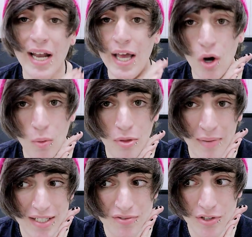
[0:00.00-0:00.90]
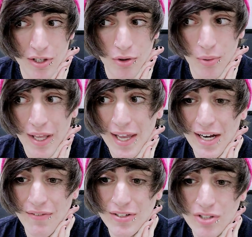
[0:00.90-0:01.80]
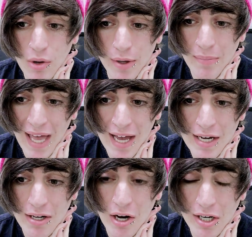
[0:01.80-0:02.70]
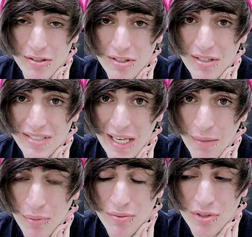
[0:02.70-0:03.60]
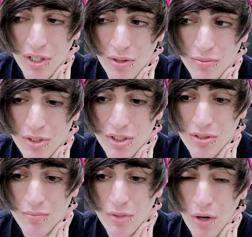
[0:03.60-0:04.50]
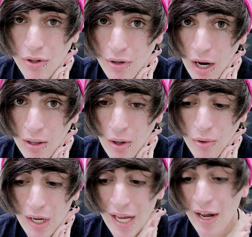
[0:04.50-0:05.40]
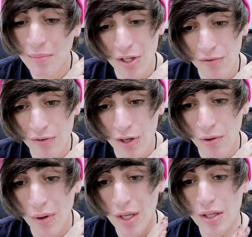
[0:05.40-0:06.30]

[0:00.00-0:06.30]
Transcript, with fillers: and I hope the best for you. And if it's going bad, honestly, same. So just know you're not alone and I'm here for you.